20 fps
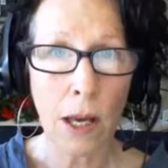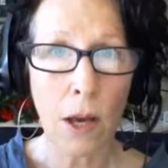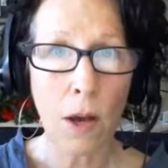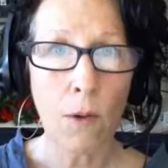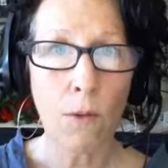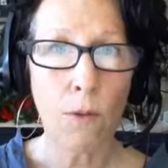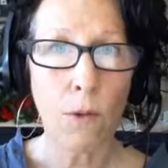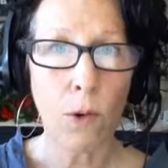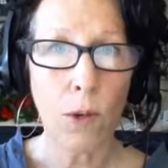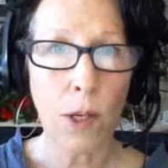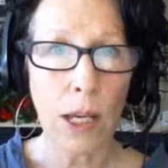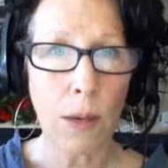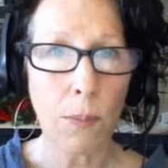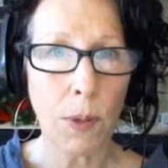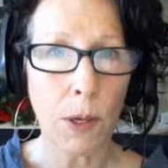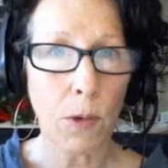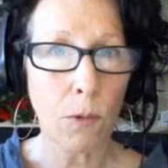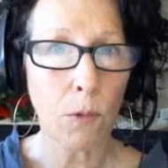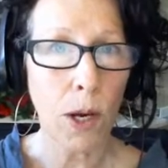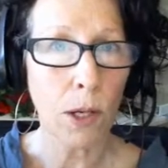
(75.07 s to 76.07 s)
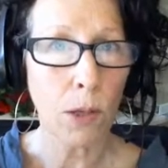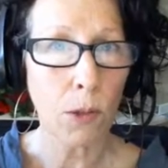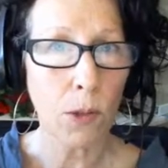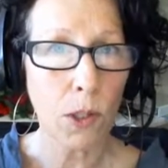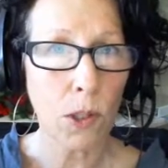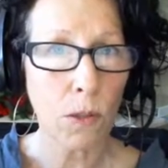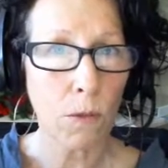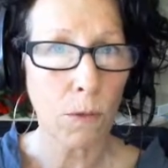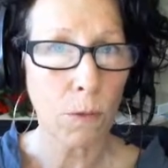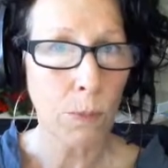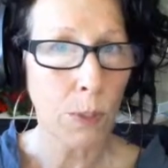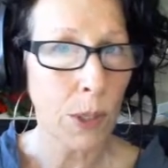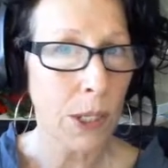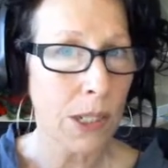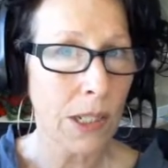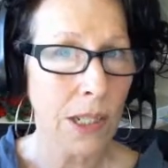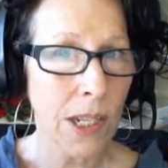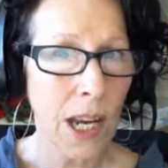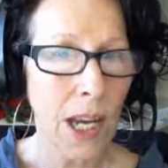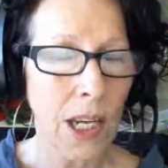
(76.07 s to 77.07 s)
for keeping records of
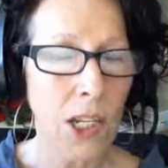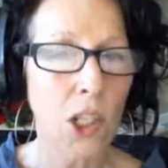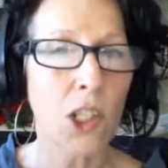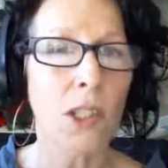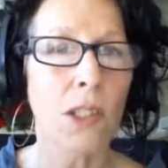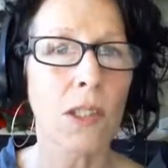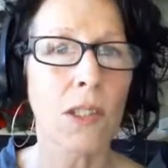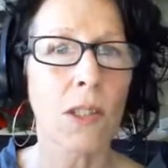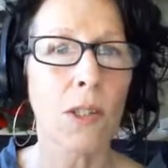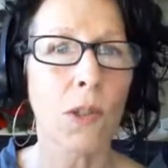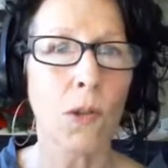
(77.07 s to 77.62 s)
presentations